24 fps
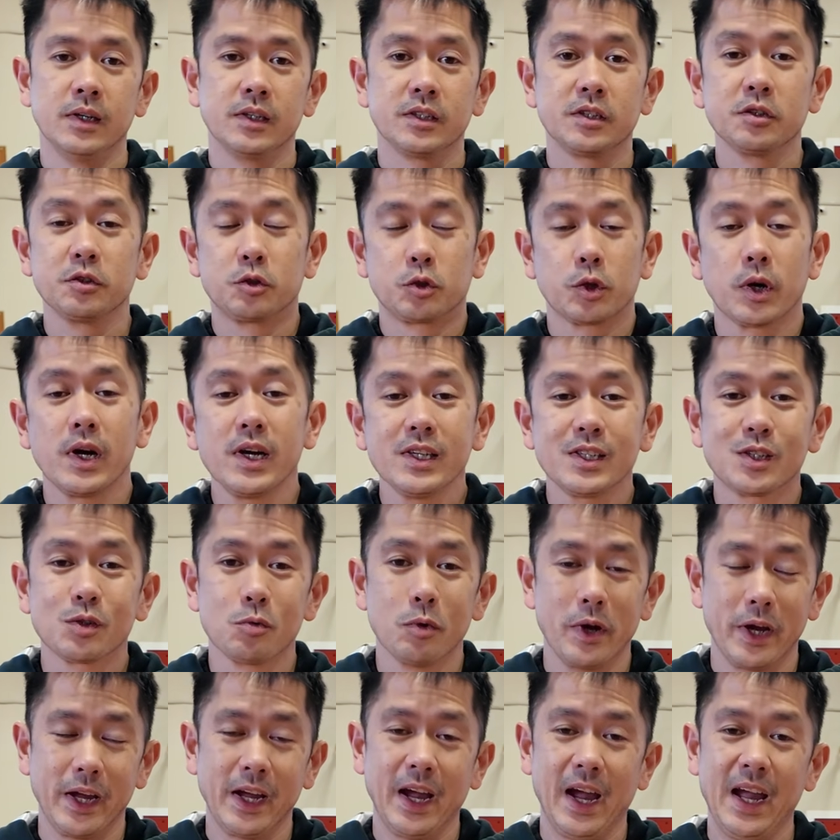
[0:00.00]
So dry
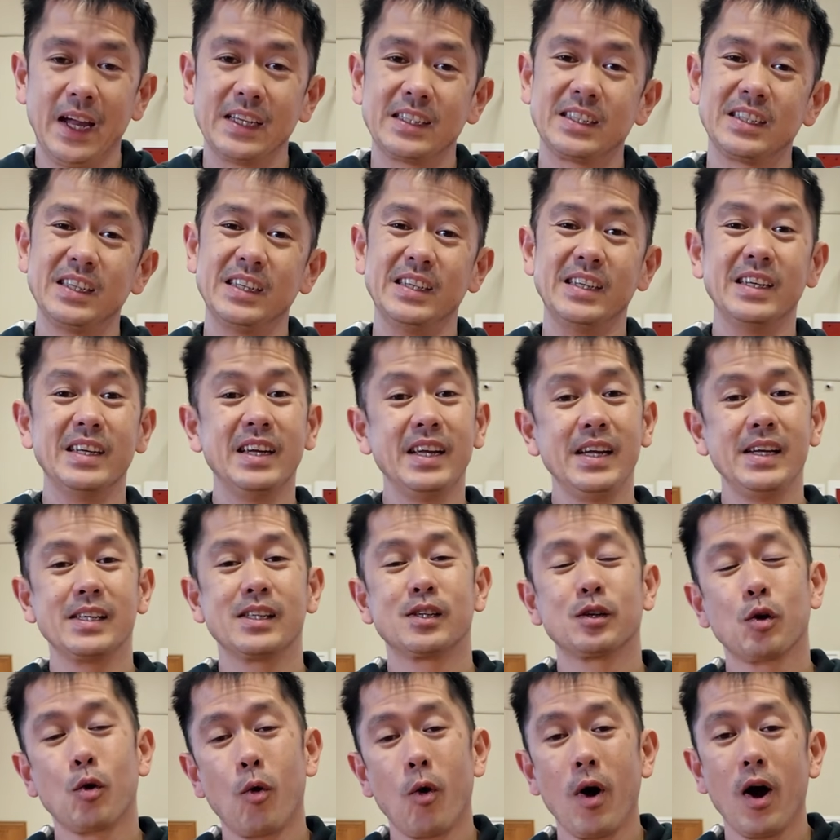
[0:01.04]
swing actually
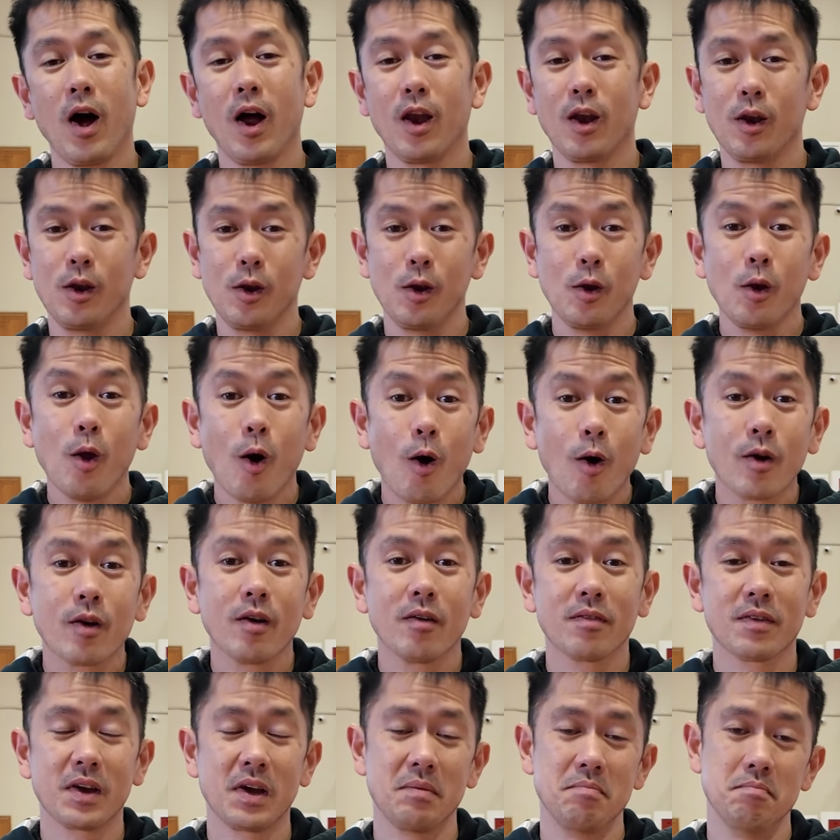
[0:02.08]
needs quite a lot
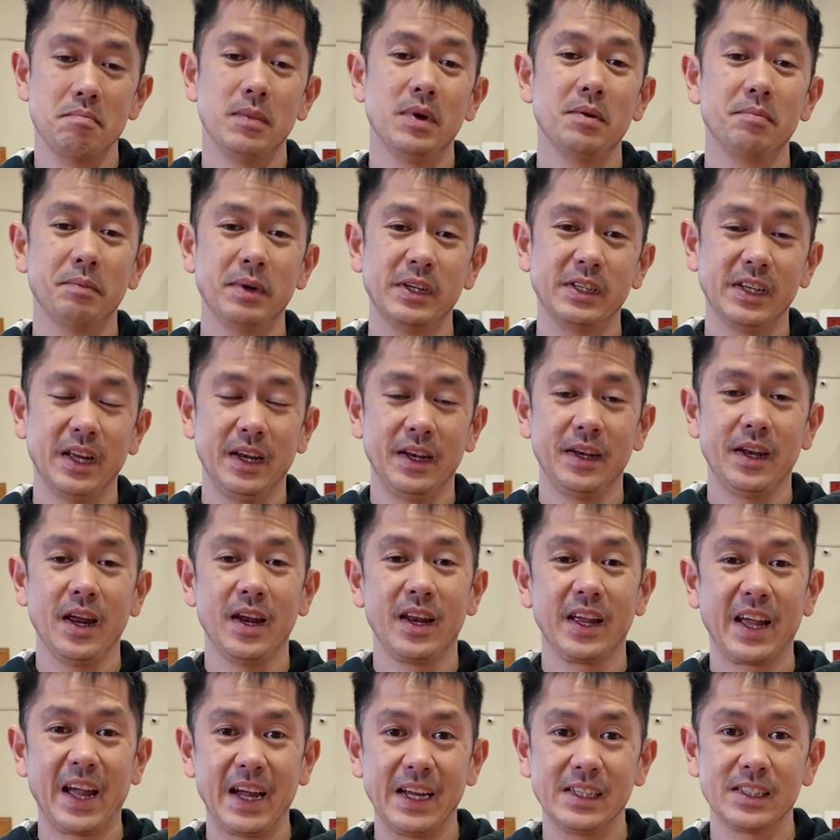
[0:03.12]
of commitment and
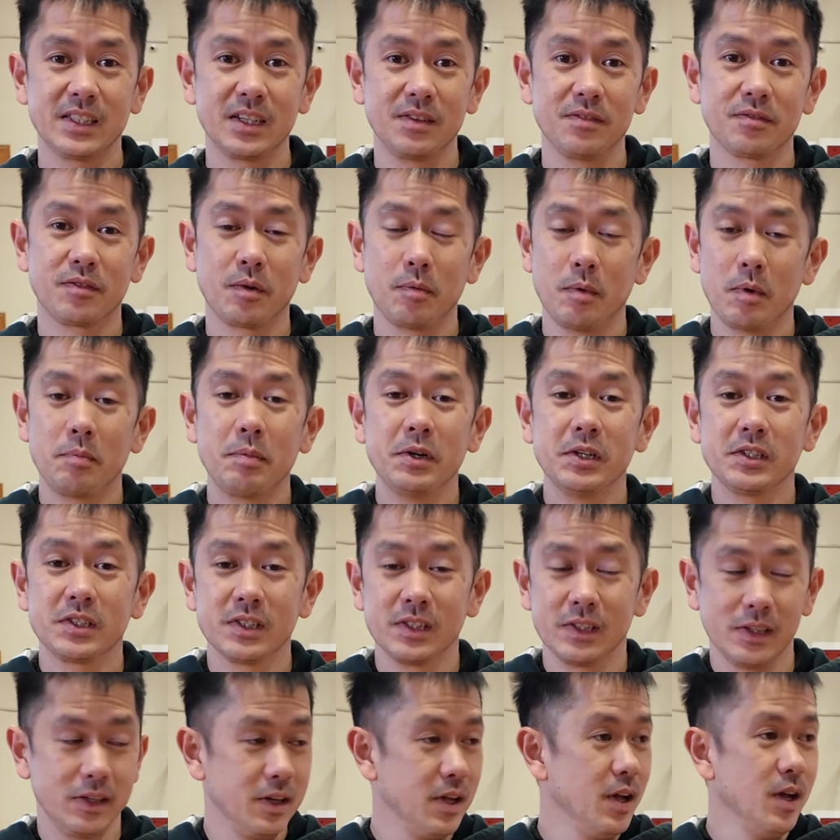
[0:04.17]
dedication from a
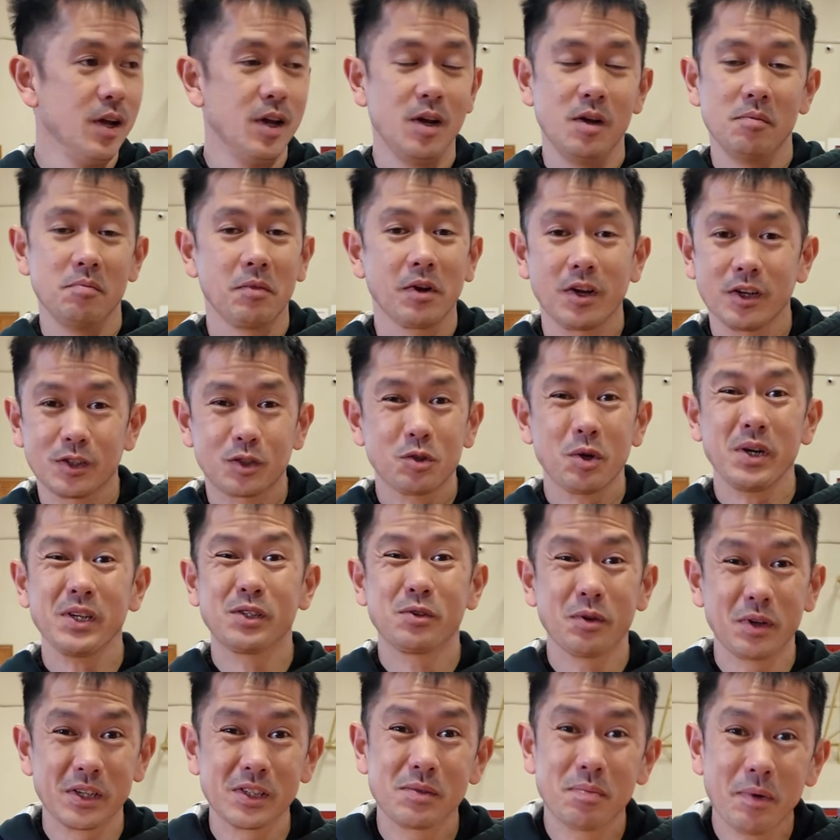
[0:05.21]
person, because dry
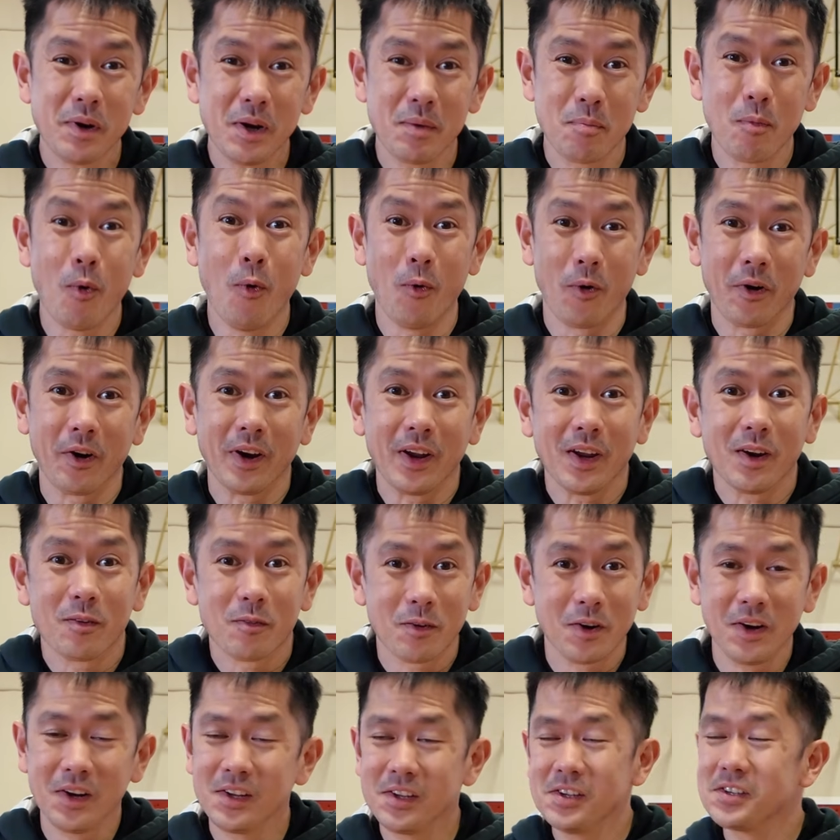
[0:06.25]
swing is pretty boring, right?